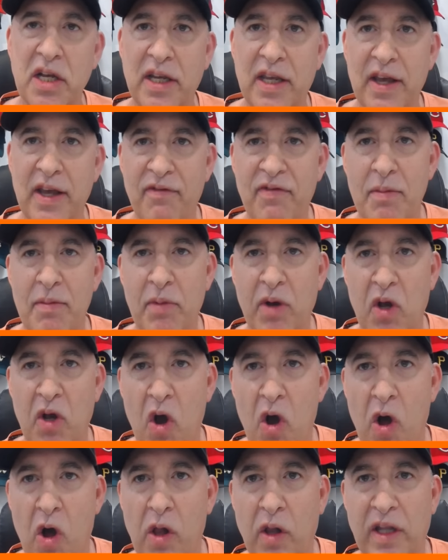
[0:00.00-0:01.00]
Give them a
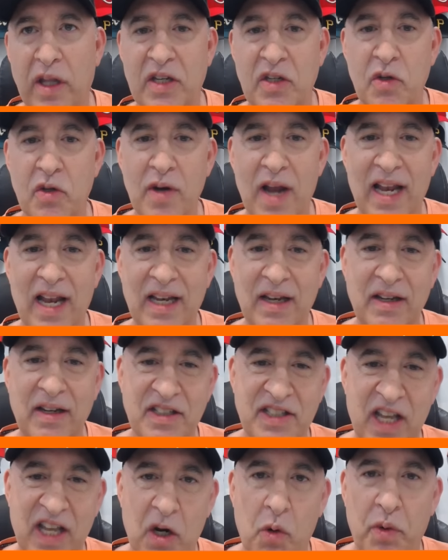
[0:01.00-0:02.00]
call and do not
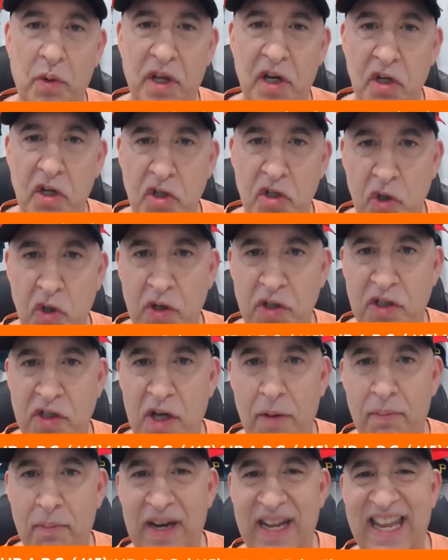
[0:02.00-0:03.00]
settle with an insurance
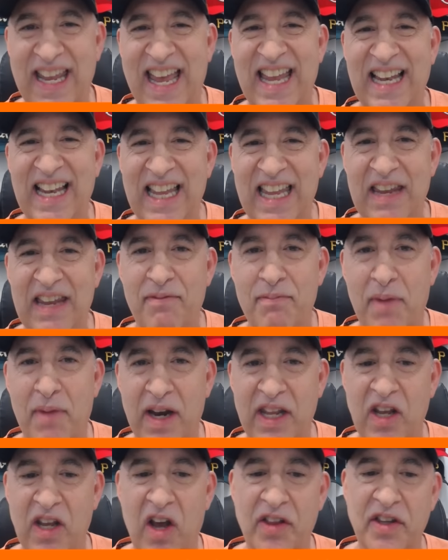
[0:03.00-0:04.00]
company and leave
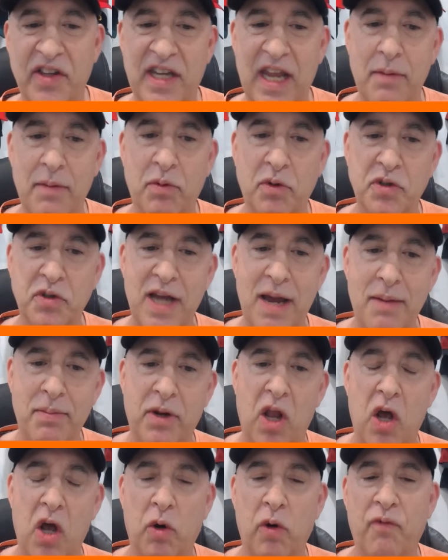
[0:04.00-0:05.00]
money on the table.
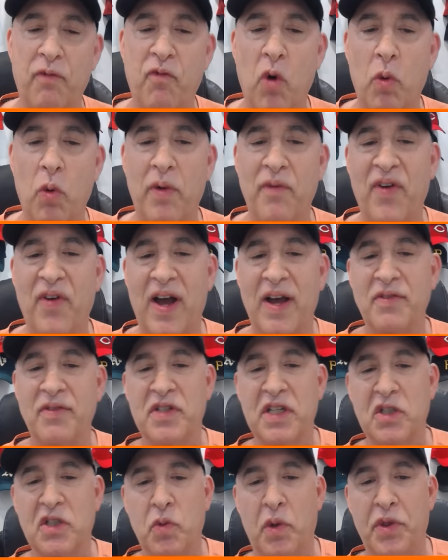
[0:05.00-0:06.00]
Chapman Law Group,
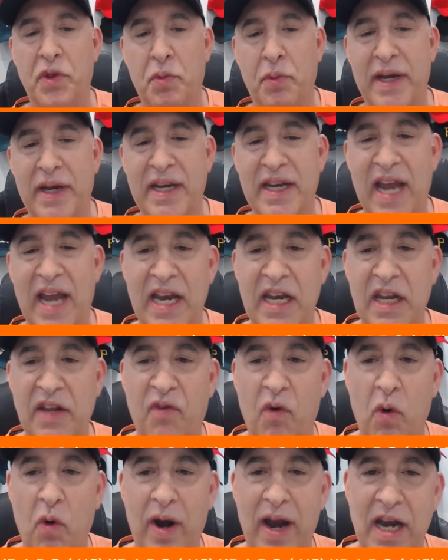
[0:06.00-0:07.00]

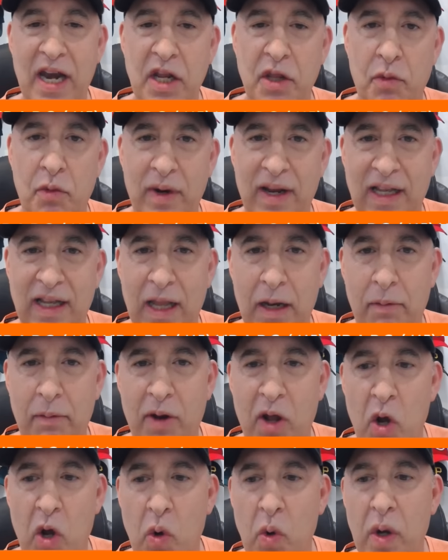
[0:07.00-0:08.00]
415-613-9483, and let
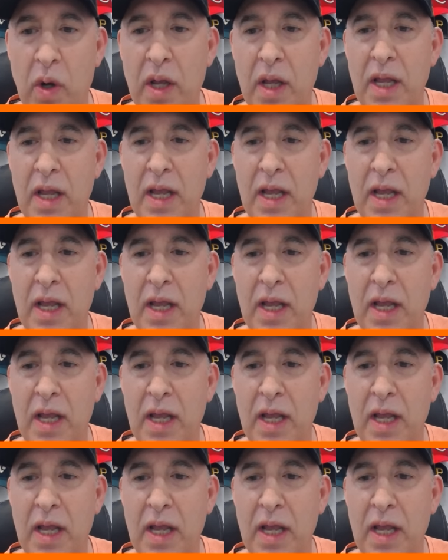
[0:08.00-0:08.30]
them know